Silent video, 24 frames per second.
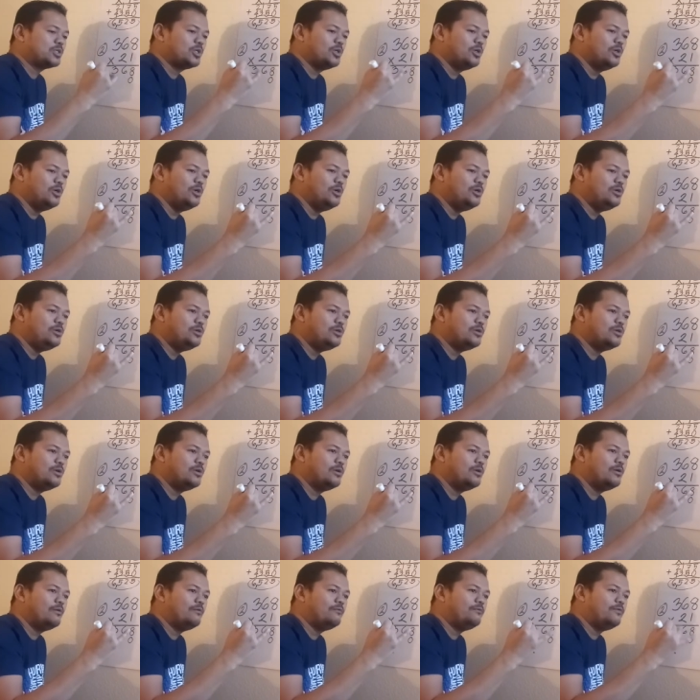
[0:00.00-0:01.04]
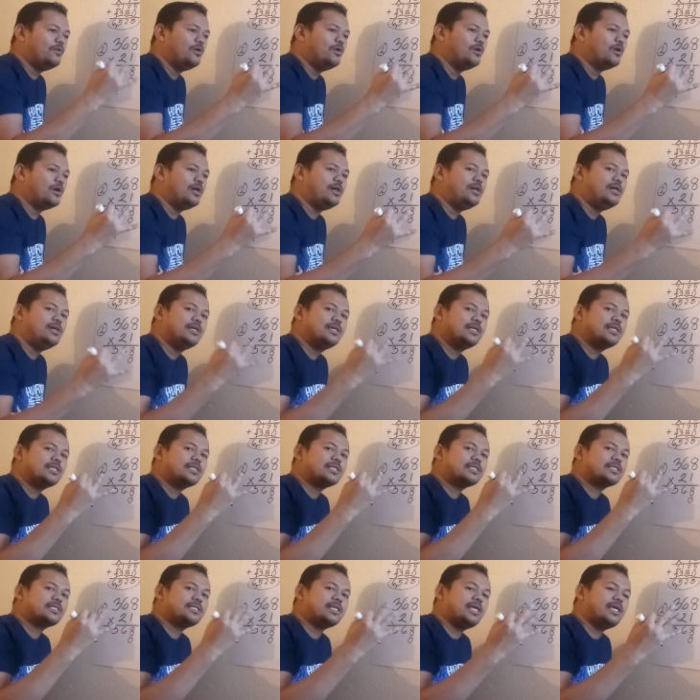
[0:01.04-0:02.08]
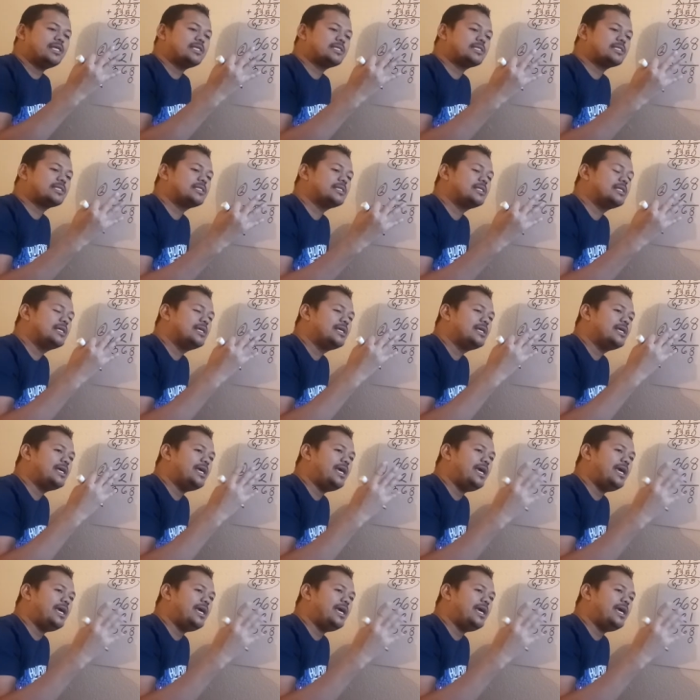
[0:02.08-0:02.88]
2, 4, 6,